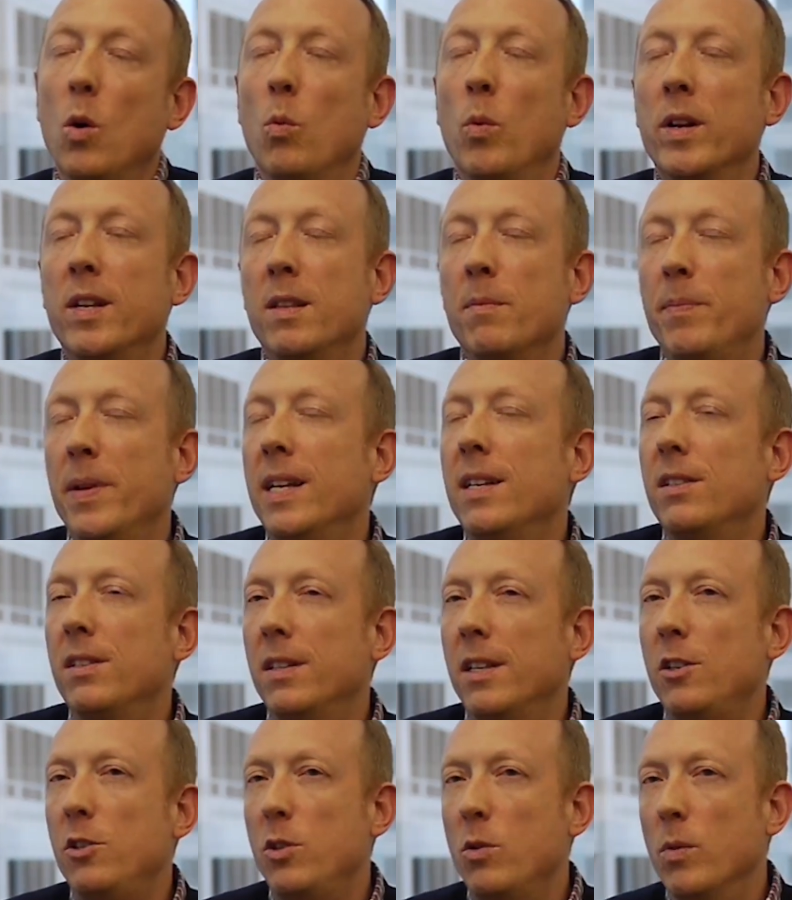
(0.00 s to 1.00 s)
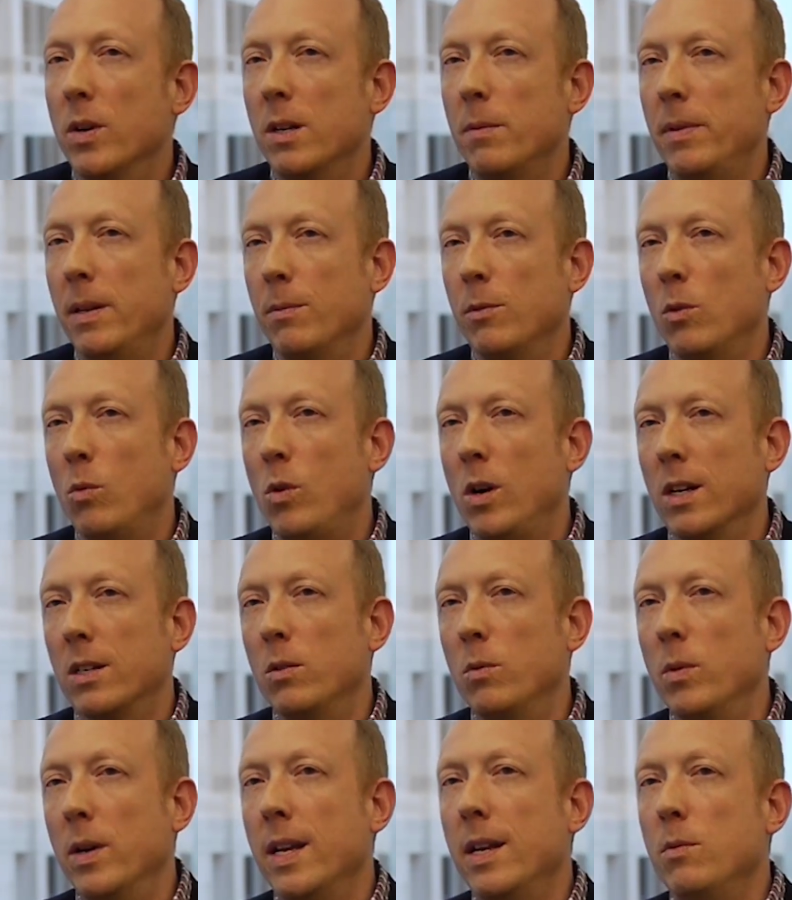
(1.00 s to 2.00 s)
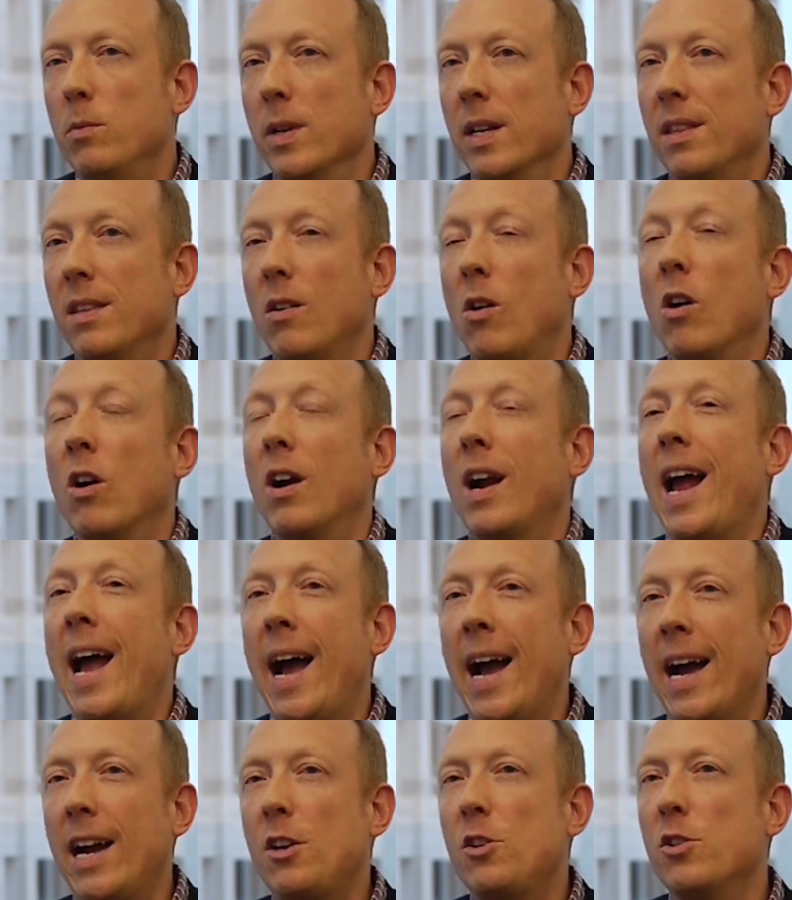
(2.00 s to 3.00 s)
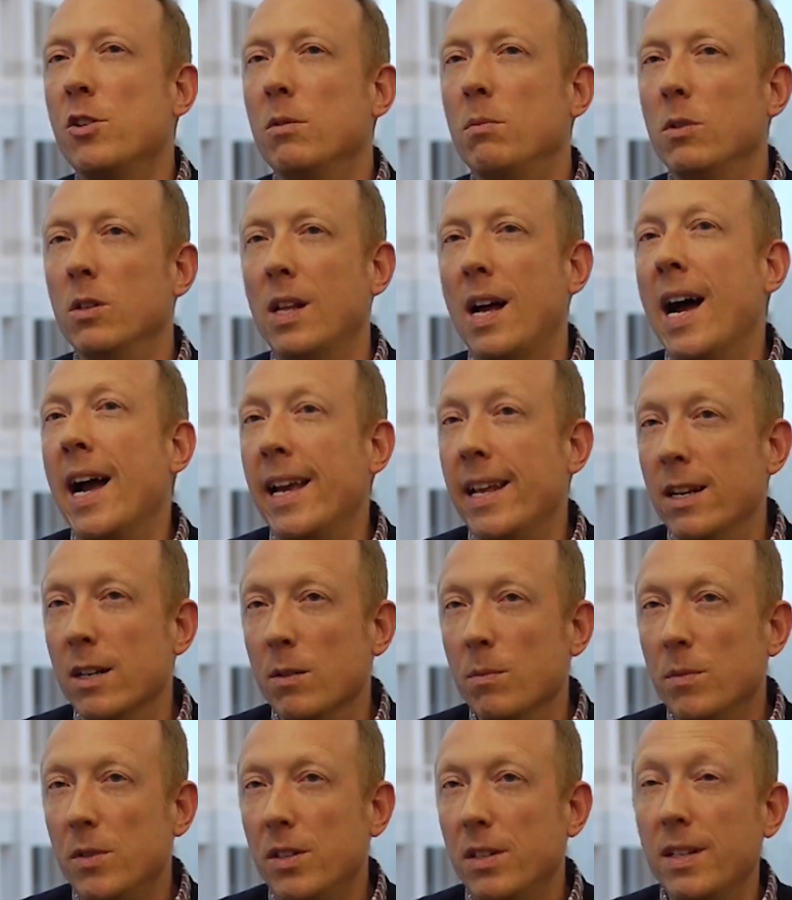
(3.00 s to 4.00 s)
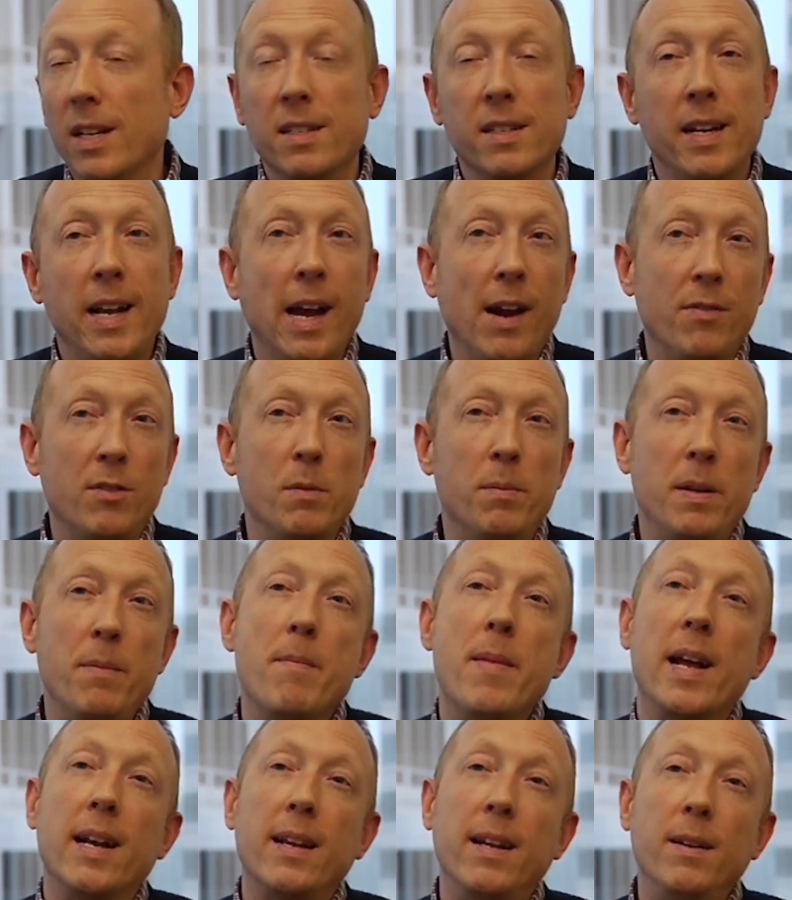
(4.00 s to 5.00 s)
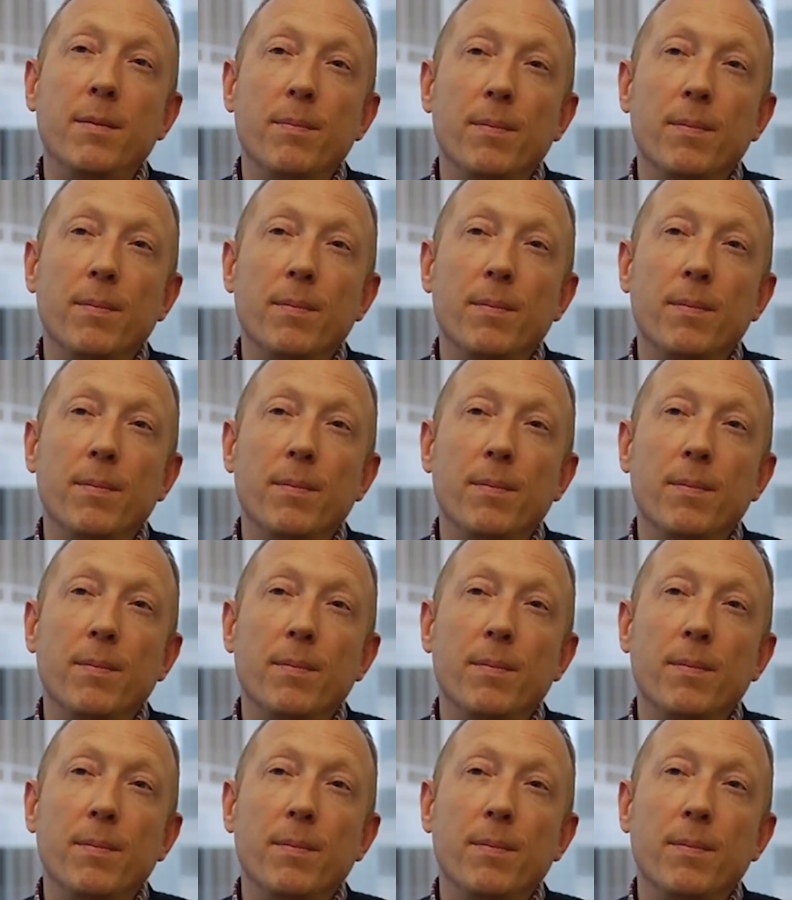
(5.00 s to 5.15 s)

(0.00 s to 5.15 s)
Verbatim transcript: One of the biggest things you want to be able to walk away with are actionable items, doesn't have to be many,